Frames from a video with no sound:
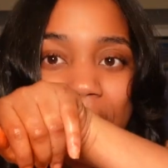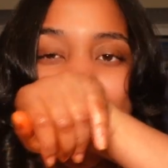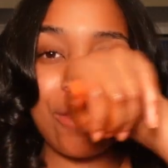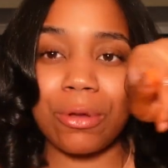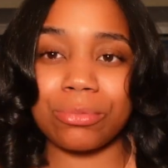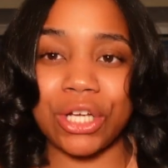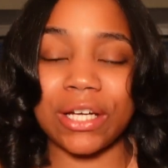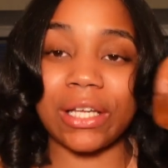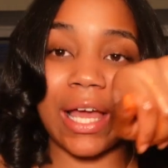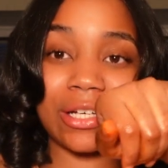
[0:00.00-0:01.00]
have them shine
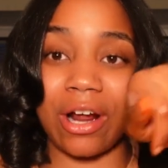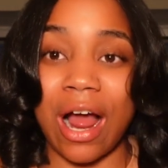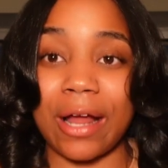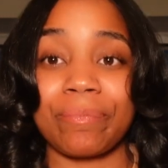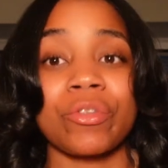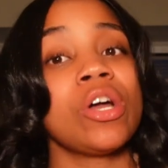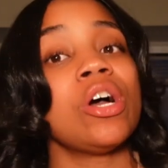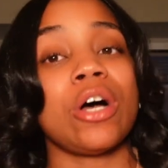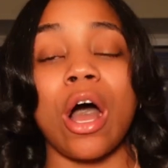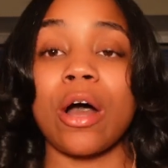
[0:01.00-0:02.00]
a light in their eye.
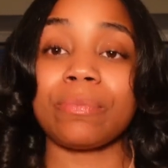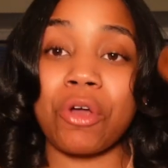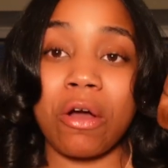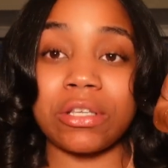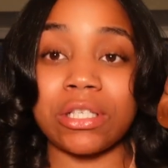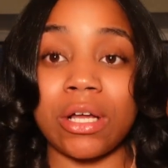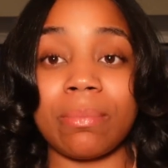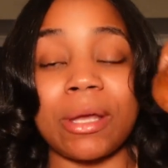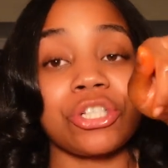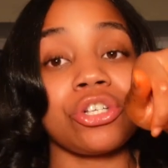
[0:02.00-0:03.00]
Um, you always tell,
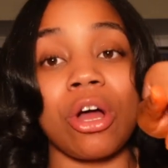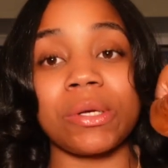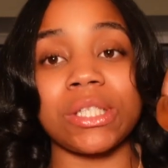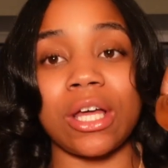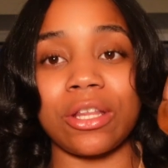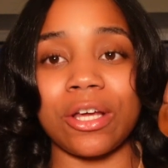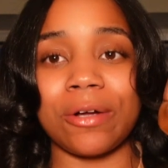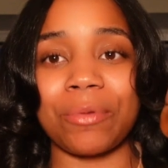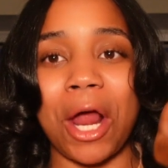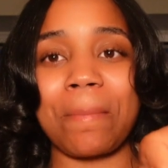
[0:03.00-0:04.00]
make sure you always tell
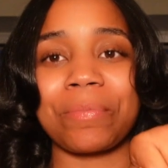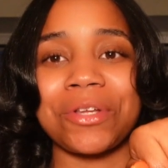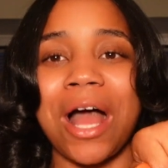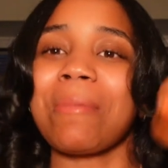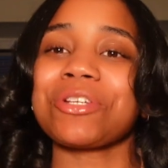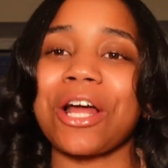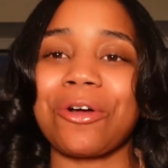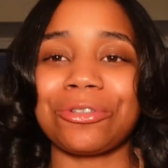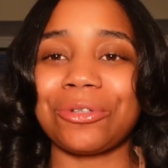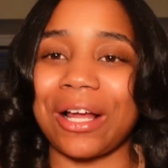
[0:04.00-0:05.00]
them like, I'm gonna try to
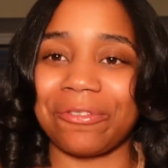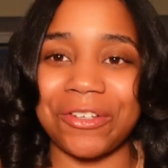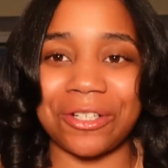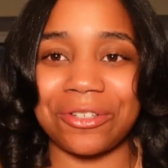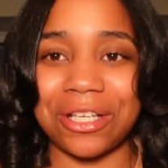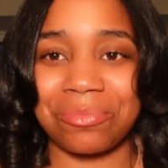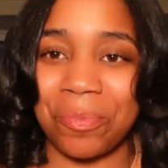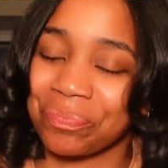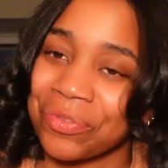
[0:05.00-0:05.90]
go through like a physical assessment.